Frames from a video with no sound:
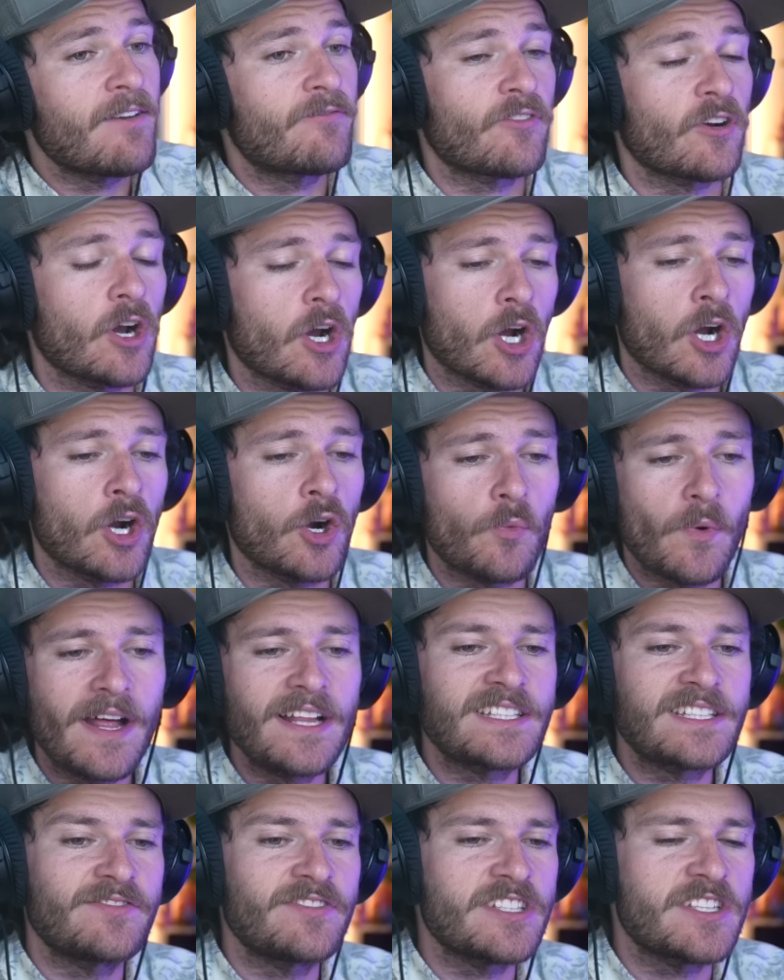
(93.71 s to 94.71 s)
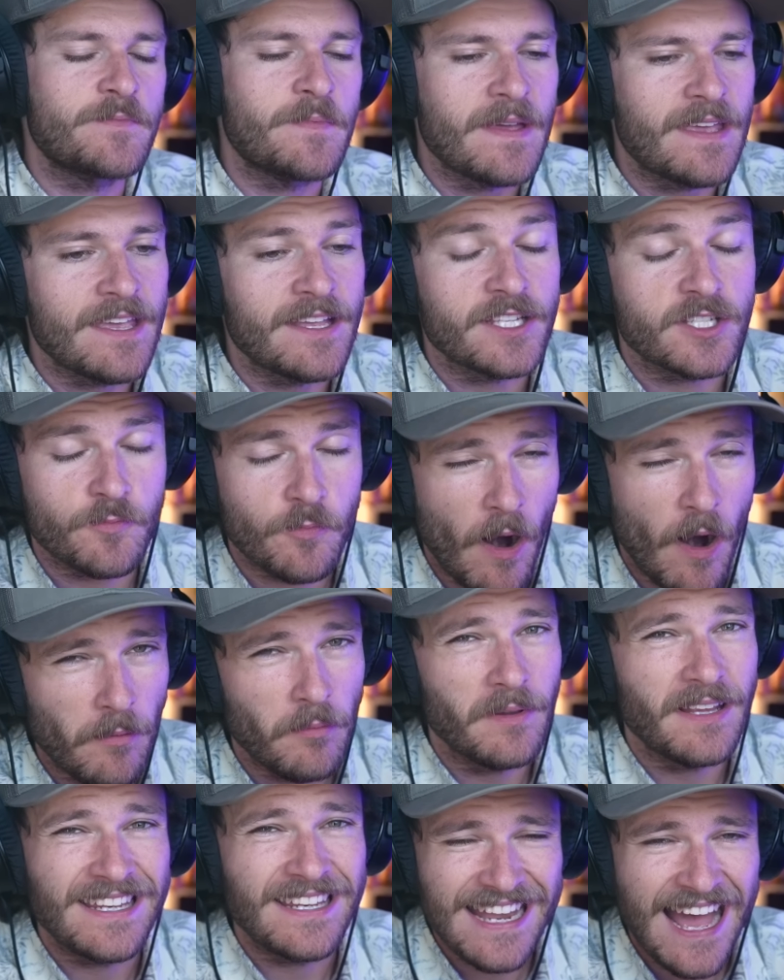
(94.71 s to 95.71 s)
And for her, relatively speaking, it's
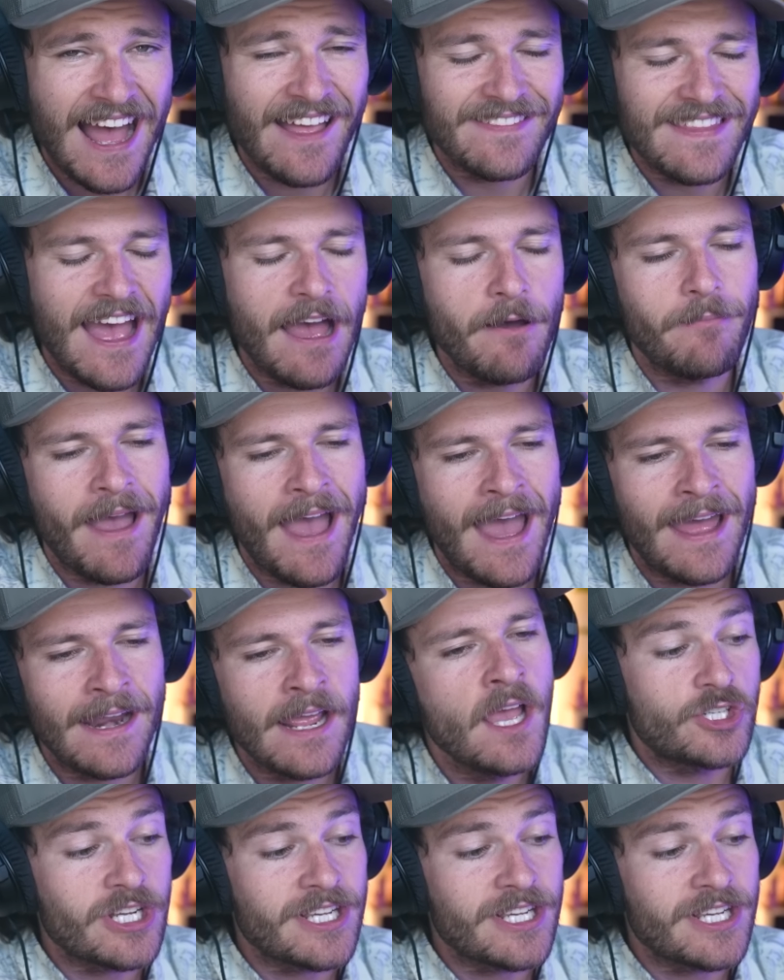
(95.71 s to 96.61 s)
probably not that bad.